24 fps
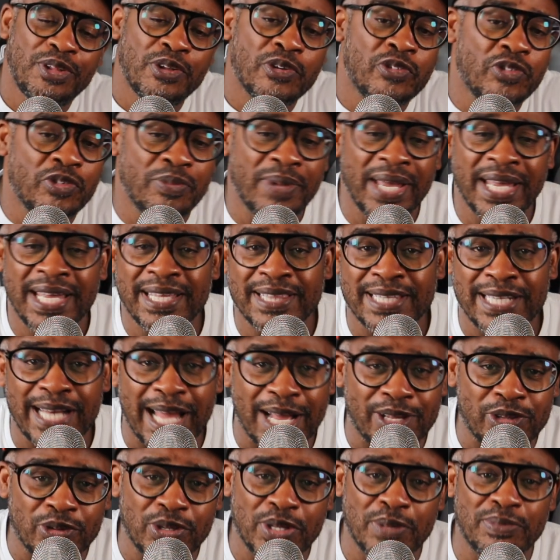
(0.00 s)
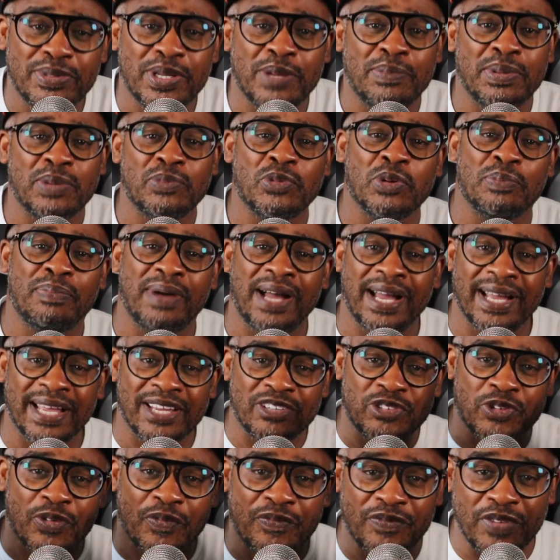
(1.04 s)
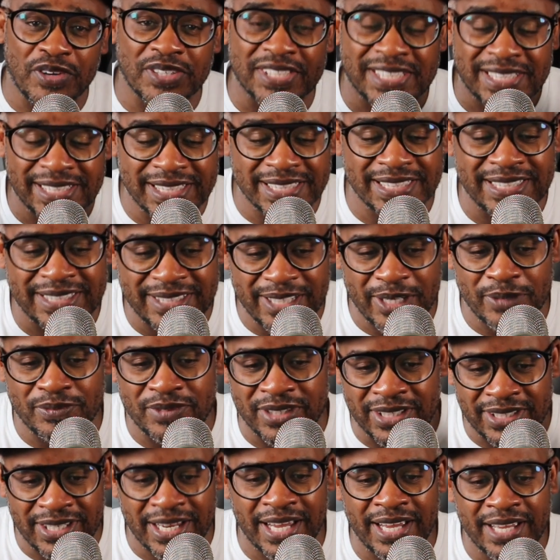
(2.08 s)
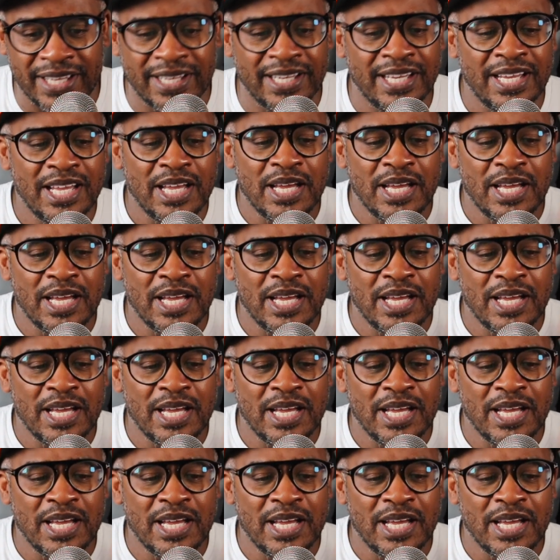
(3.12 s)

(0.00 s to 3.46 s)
for making the Locked On NBA Big Board Podcast your first listen of the day.